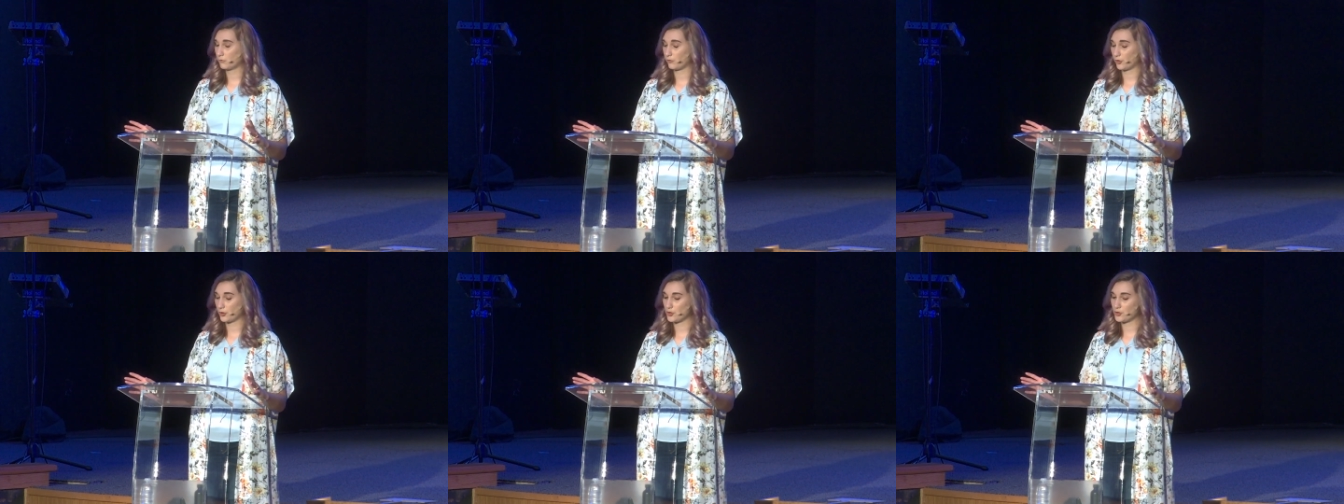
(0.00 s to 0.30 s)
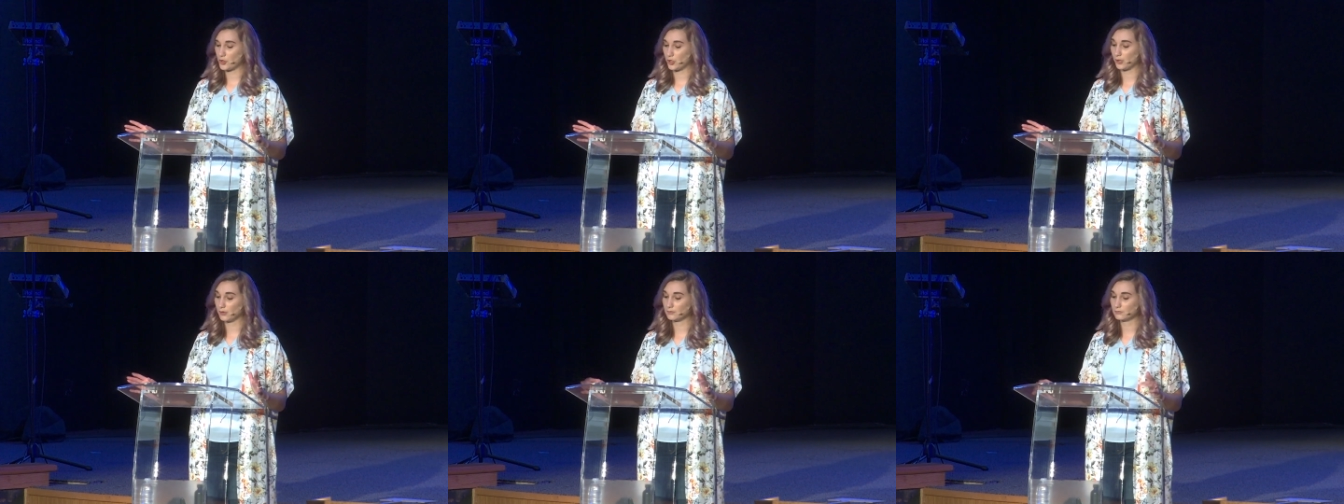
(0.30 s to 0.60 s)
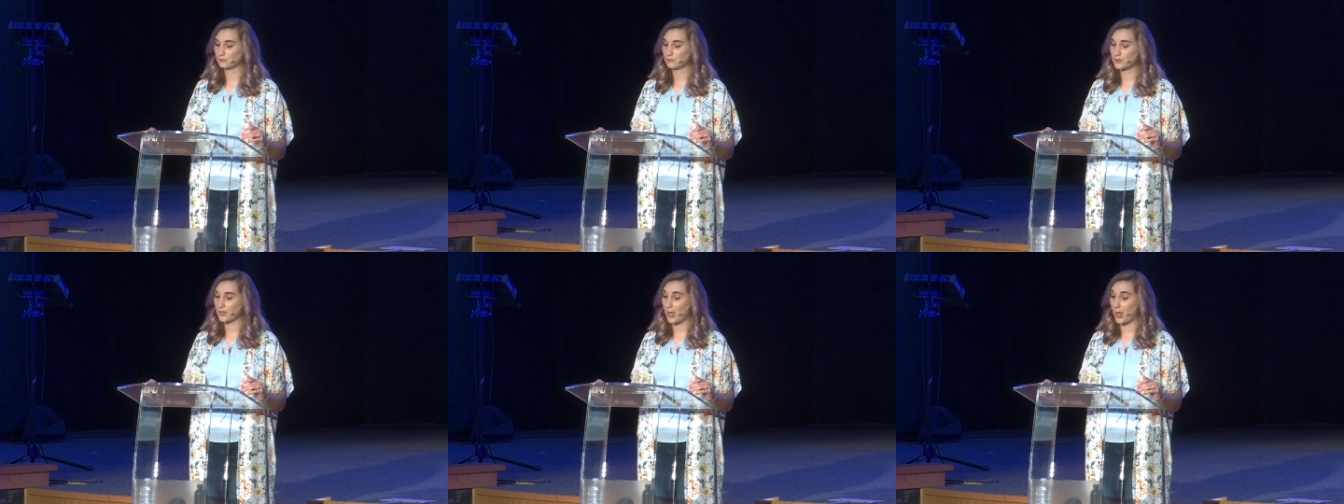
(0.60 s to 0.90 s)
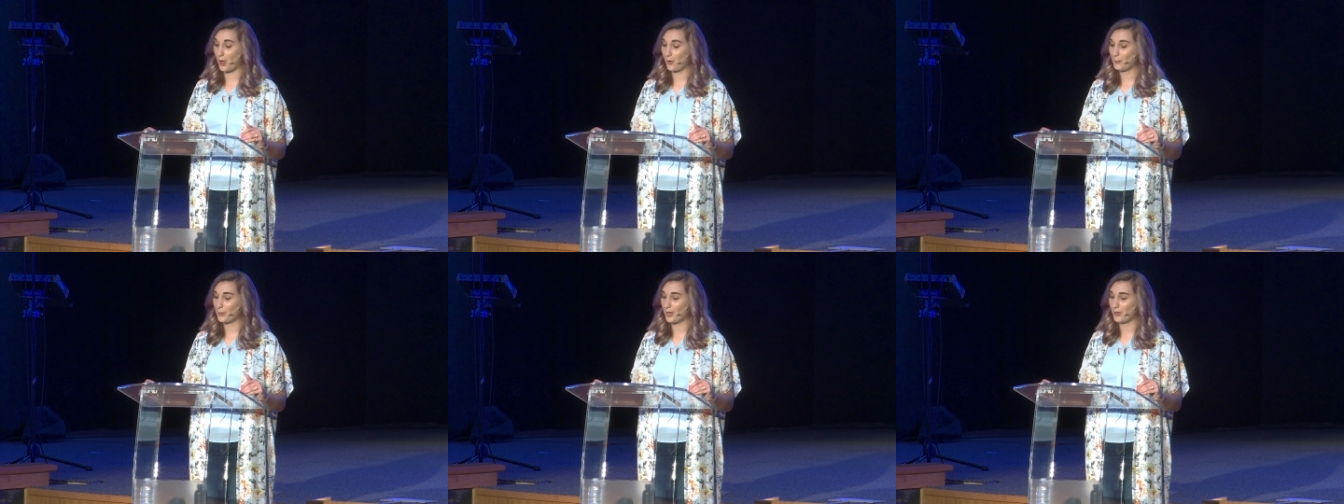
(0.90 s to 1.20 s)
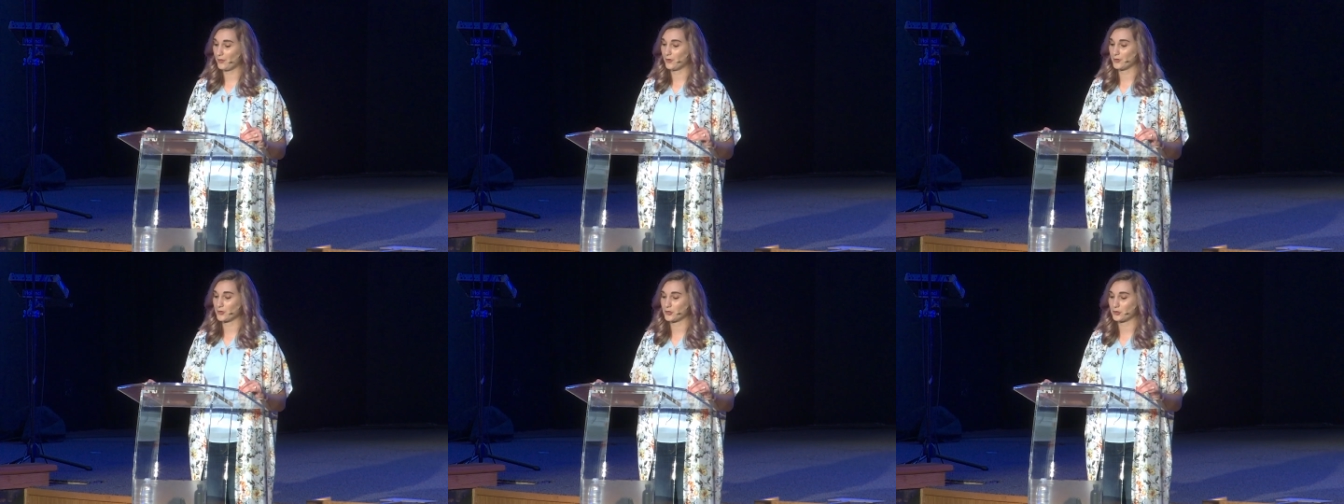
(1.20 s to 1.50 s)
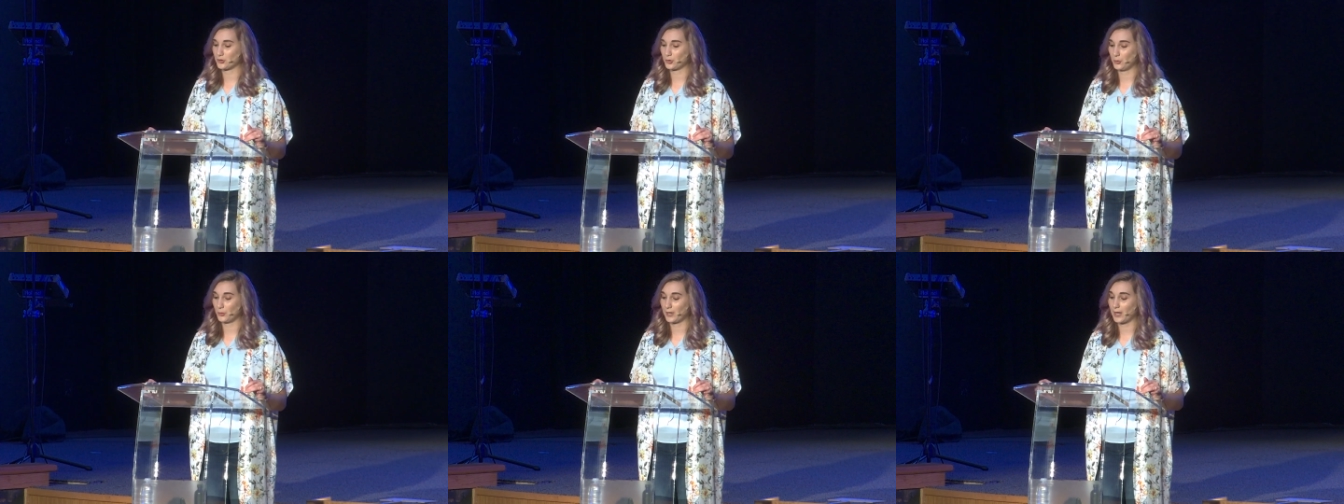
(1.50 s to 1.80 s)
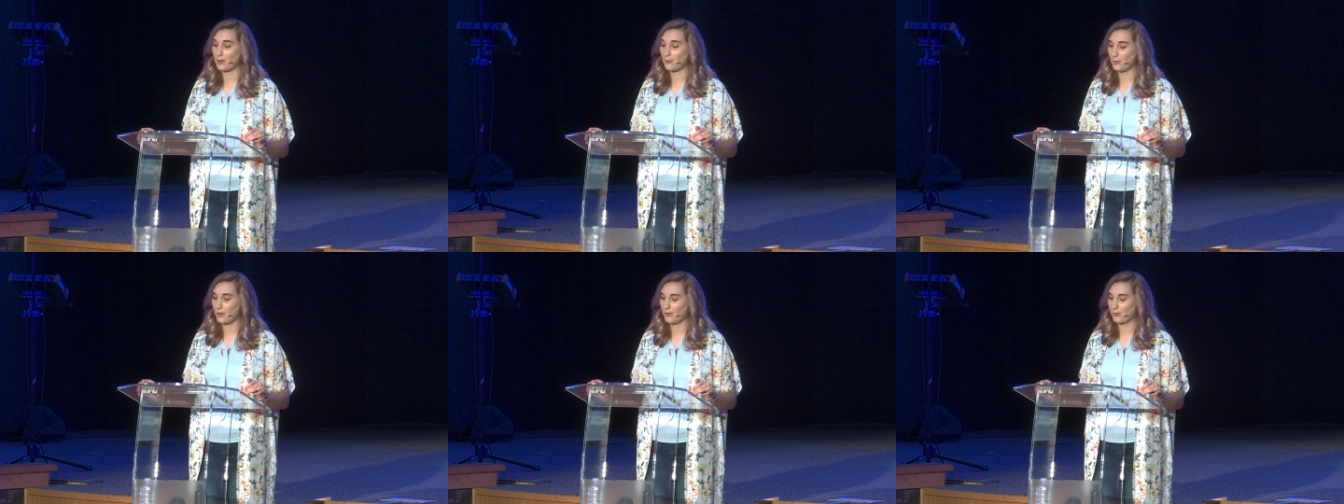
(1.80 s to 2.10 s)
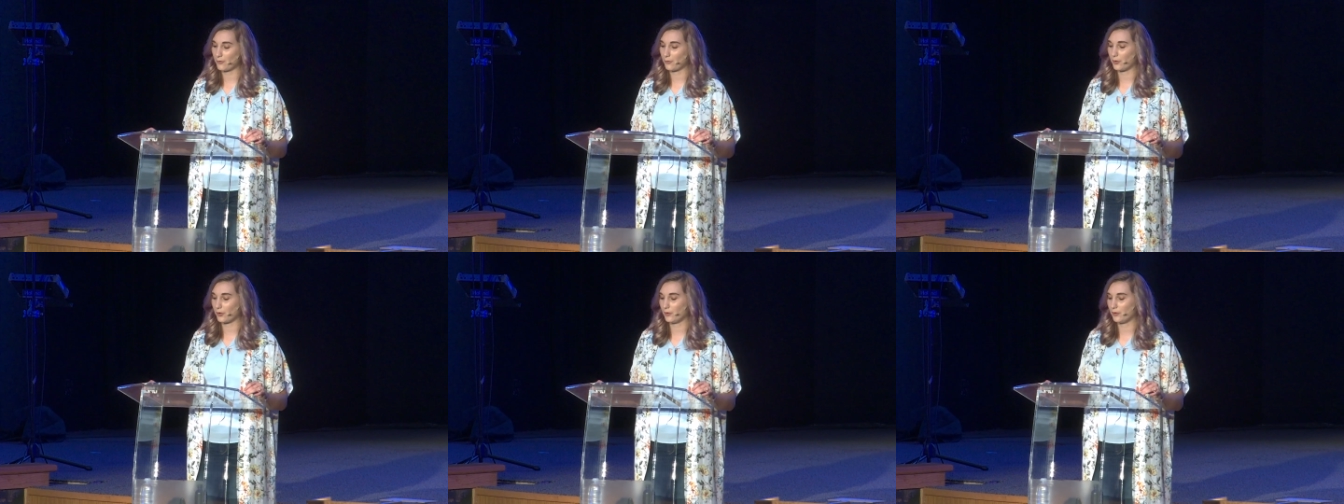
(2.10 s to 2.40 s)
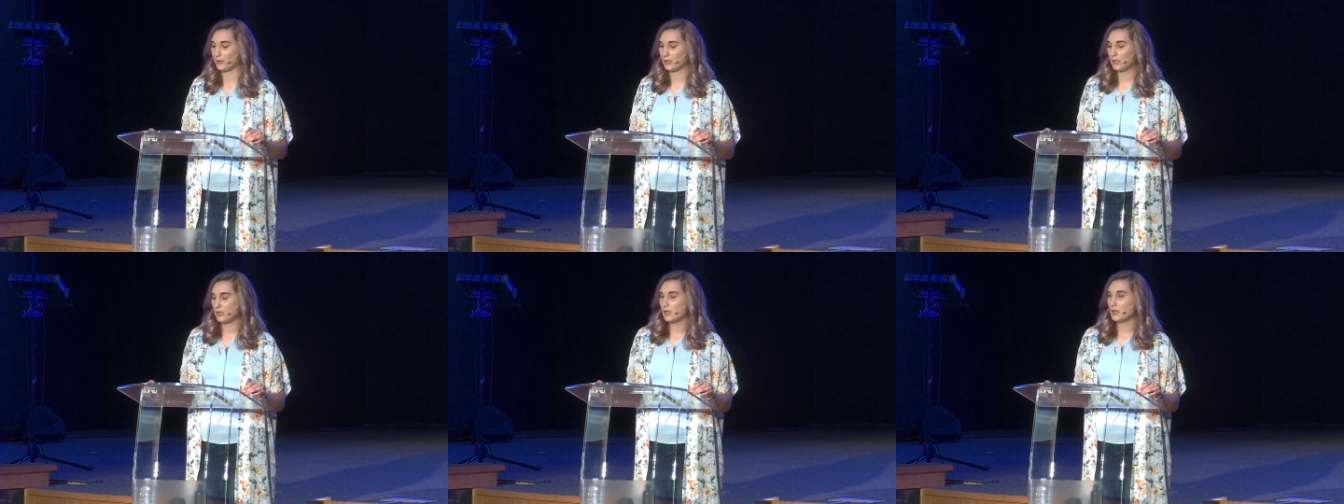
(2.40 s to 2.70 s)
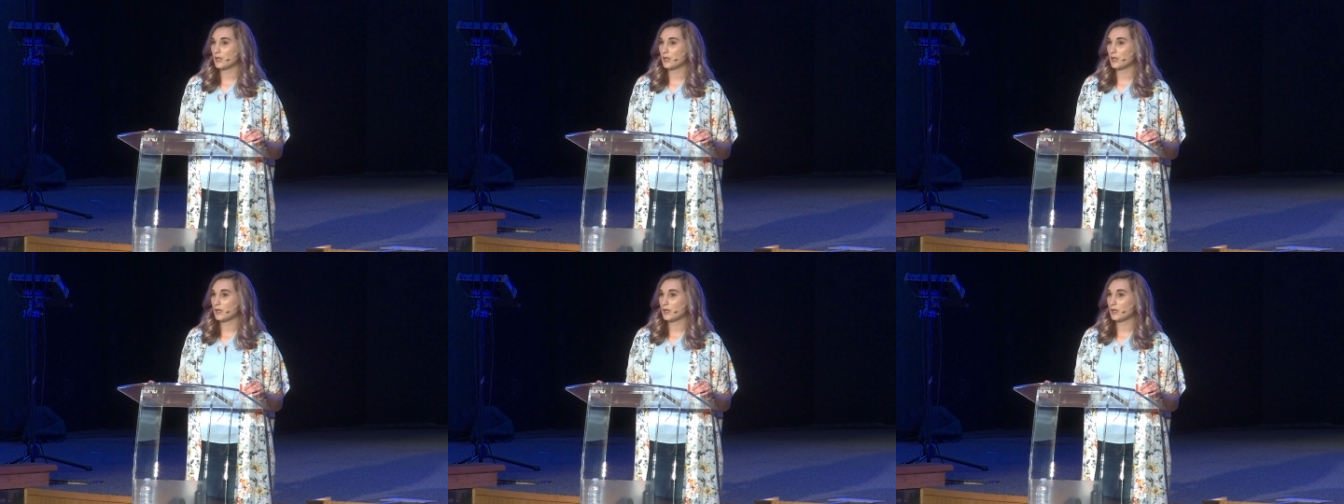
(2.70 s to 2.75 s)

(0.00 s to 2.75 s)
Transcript: for sure, to help others through what I went through